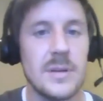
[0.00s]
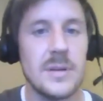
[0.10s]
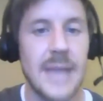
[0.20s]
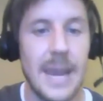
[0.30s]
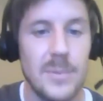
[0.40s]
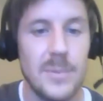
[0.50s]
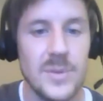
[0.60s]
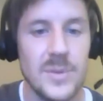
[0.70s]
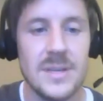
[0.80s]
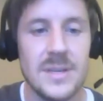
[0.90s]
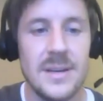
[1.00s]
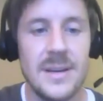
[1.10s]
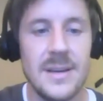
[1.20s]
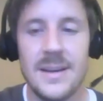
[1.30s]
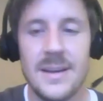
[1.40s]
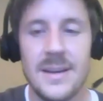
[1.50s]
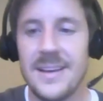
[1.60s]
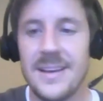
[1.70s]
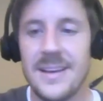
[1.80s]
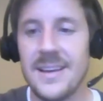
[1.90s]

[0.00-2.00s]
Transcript: cables. Sand.